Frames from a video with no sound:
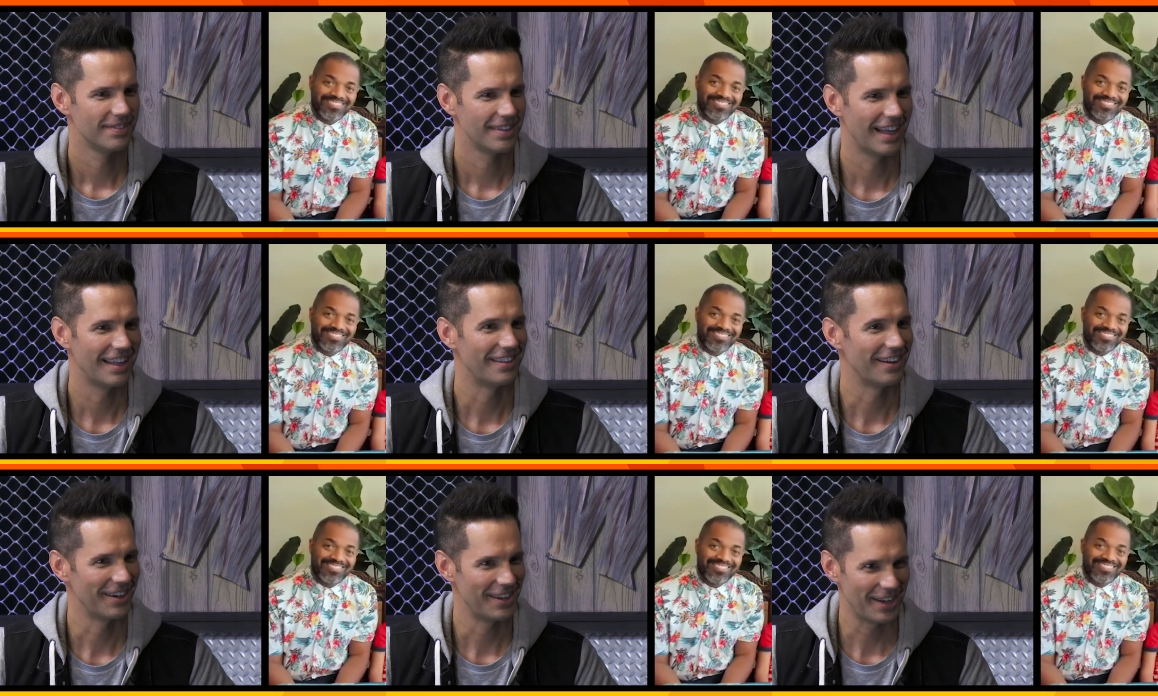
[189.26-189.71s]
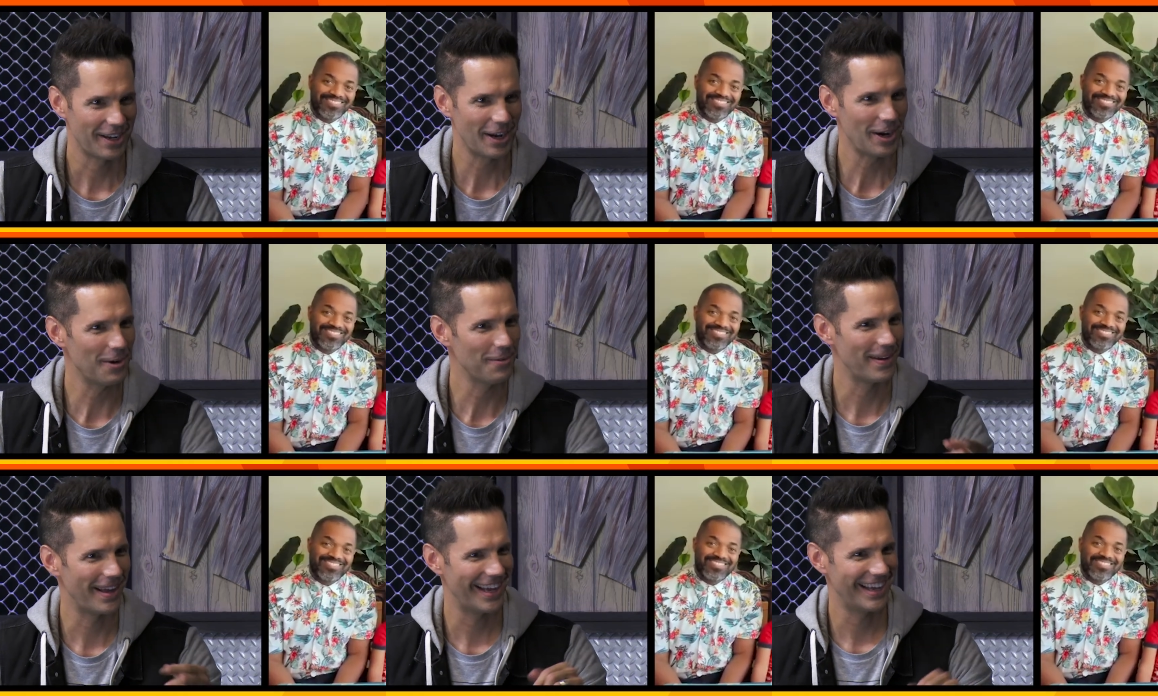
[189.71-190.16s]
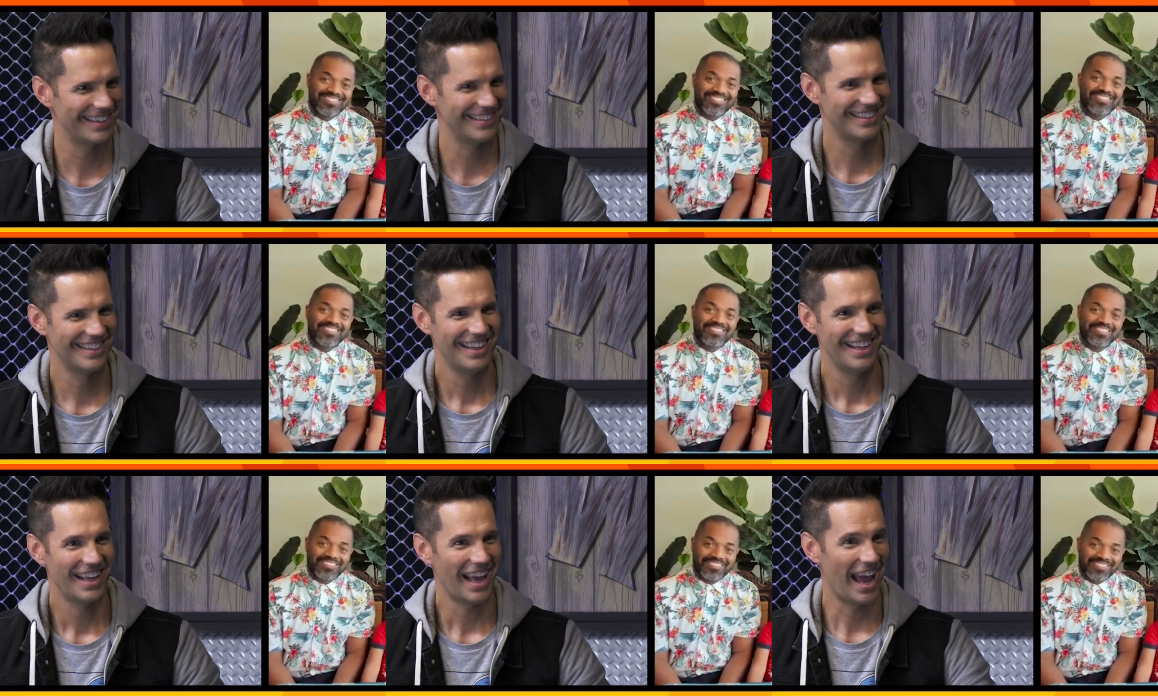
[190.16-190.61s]
Speaker 1: And there you go, man.
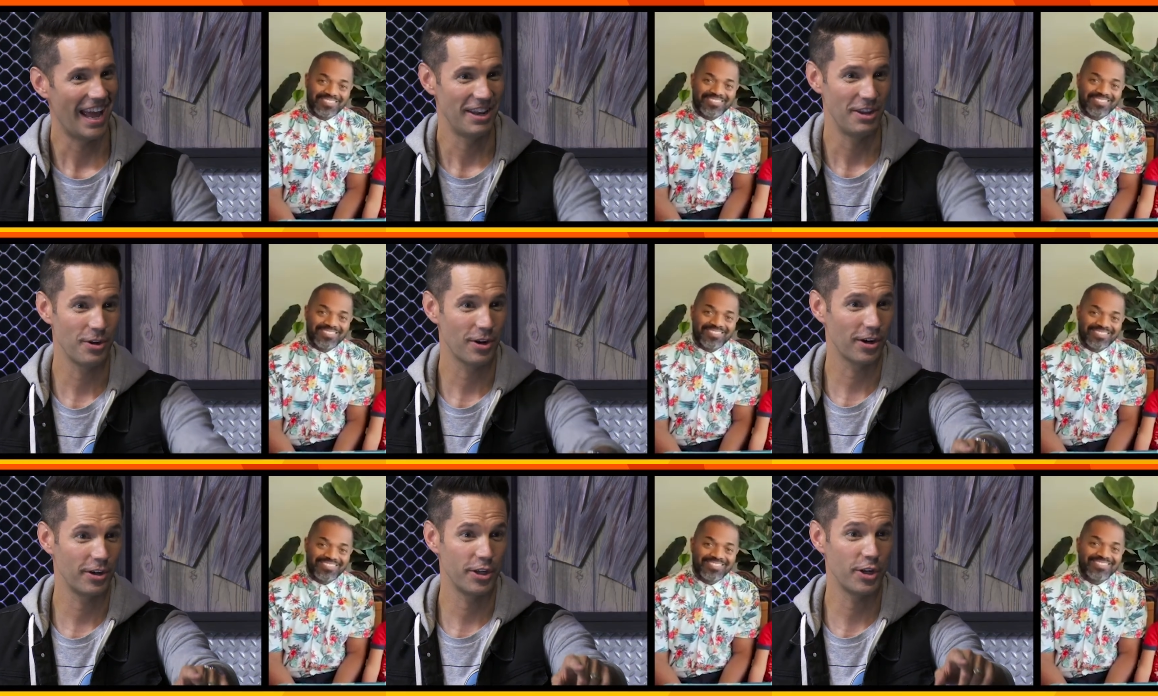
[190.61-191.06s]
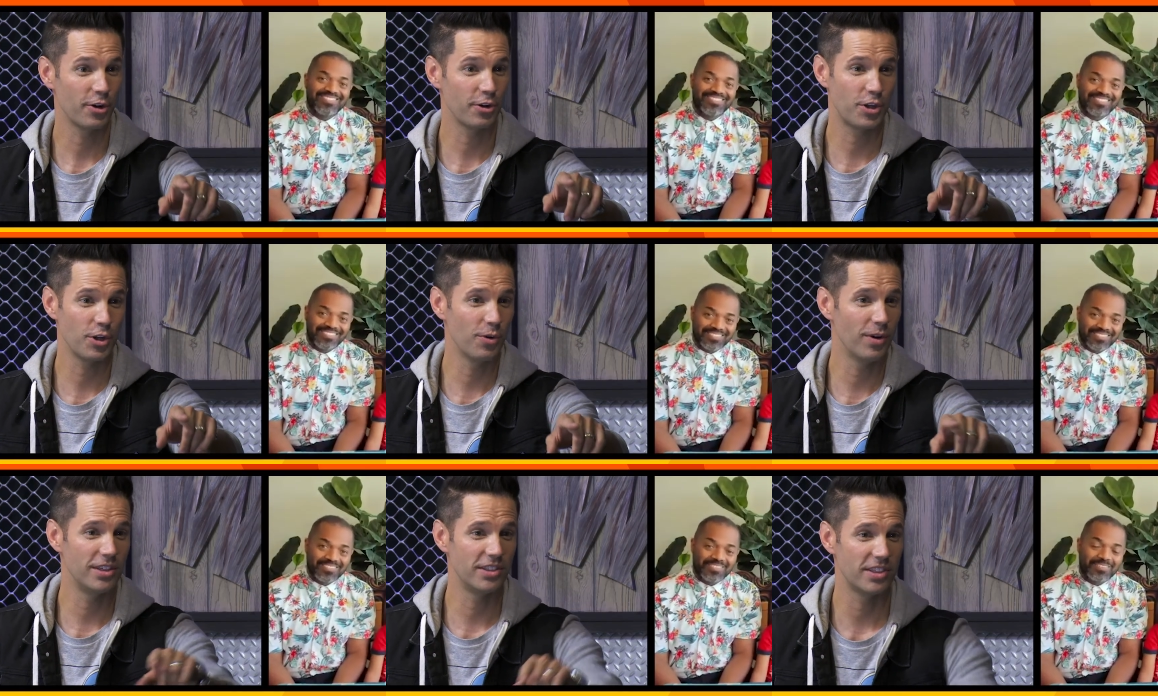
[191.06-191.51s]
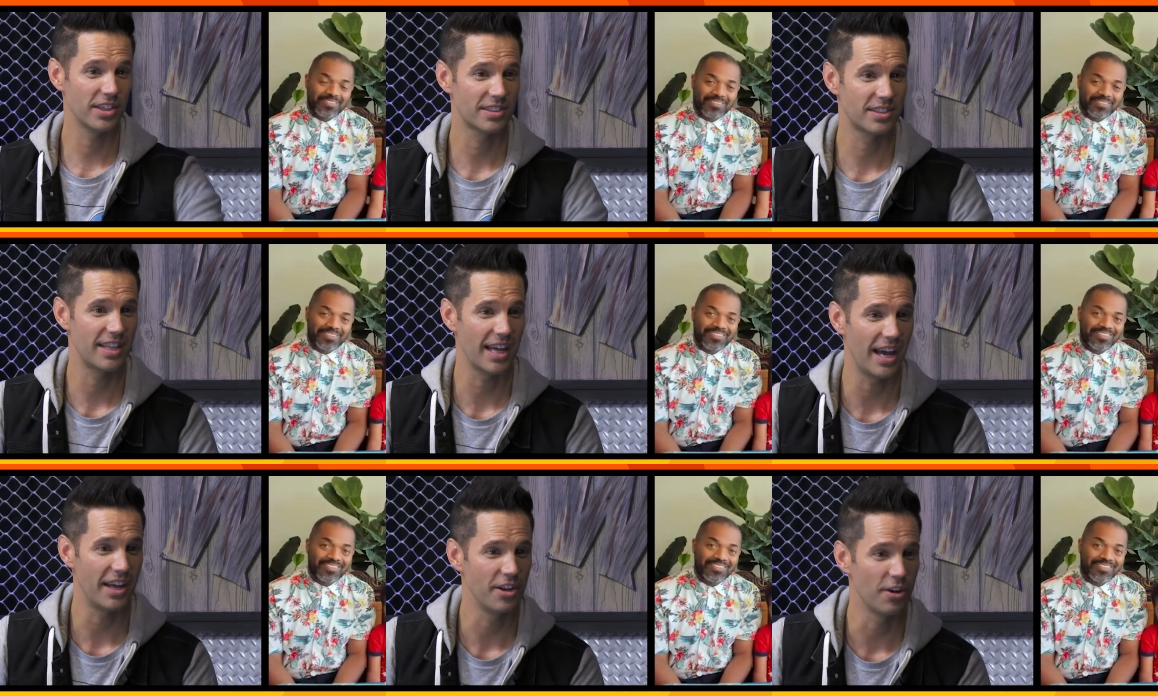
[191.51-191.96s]
And you're doing
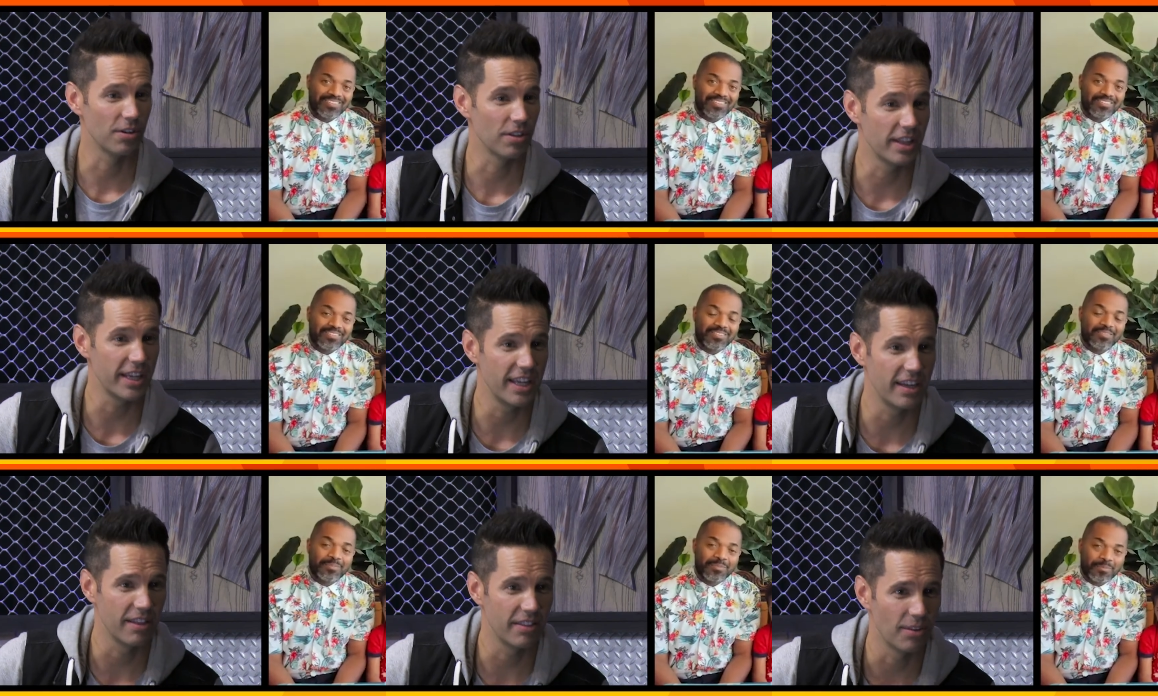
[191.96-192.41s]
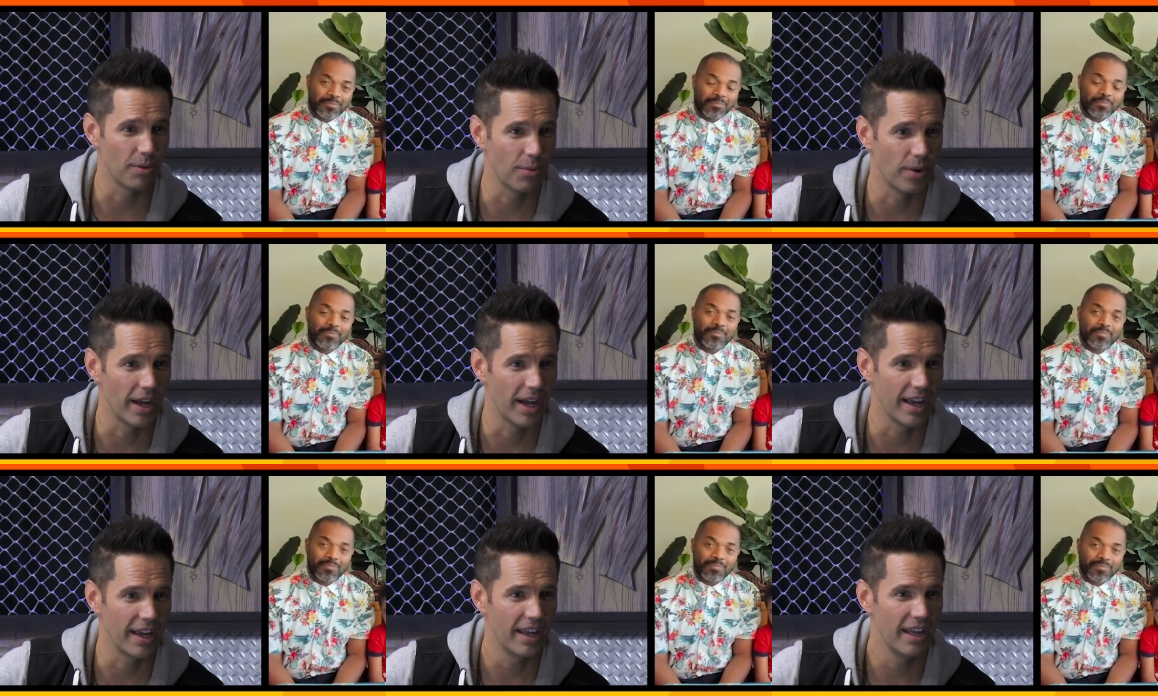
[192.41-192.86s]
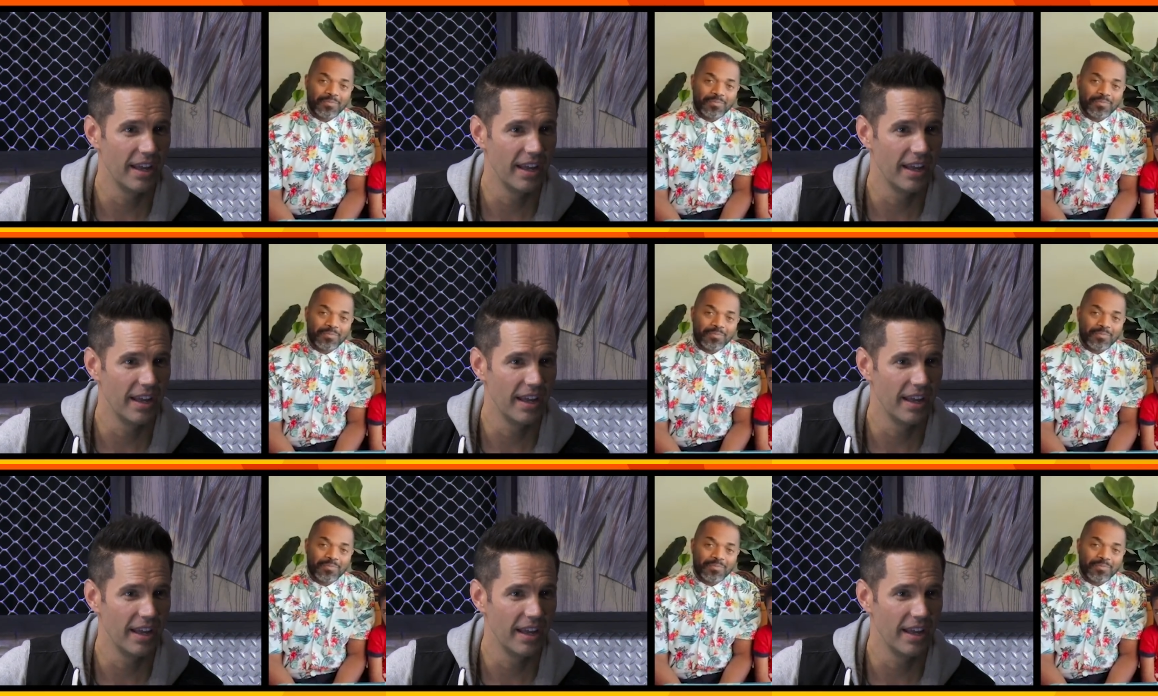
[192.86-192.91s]
just that. You're leading the way.